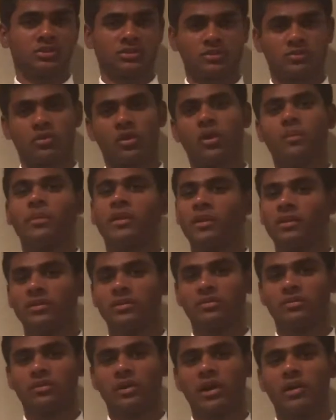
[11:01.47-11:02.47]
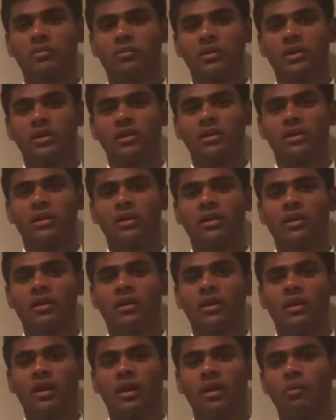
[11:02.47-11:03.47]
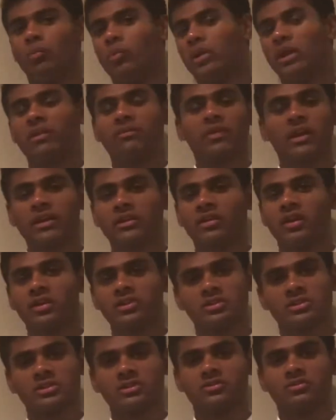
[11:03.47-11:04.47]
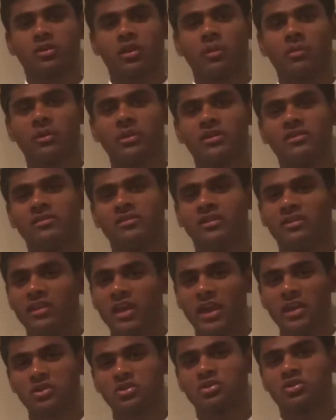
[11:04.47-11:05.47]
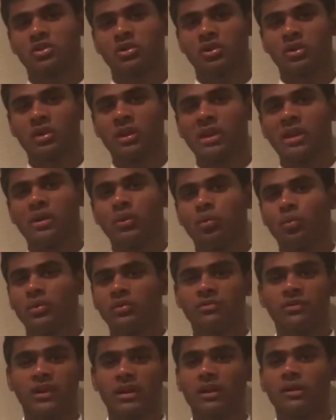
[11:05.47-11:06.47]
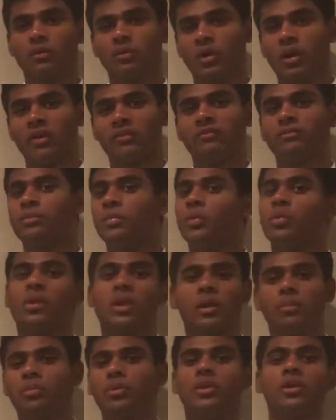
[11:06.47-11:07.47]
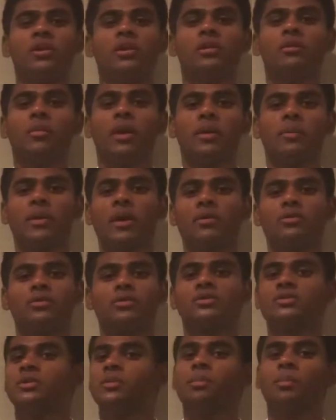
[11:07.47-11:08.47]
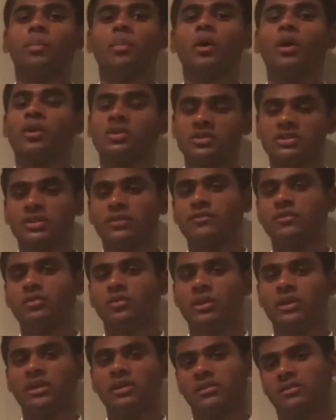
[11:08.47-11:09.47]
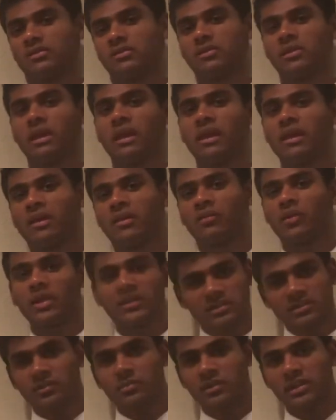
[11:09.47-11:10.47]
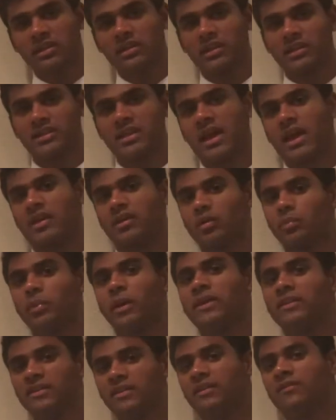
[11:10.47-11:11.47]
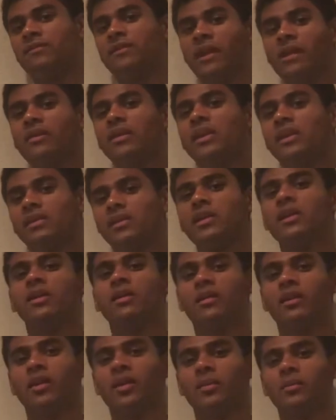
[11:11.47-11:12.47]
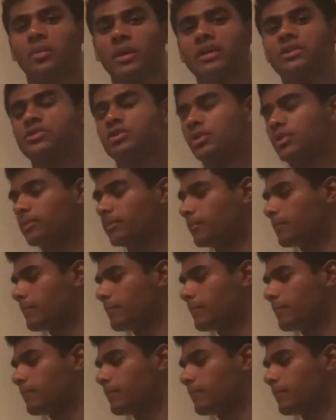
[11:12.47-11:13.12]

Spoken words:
strawberries around me. Whenever I touched these strawberries, the texture was very rough. But when I put it in my mouth, there's a burst of sweetness, right? Something like that. You're painting a very clear picture.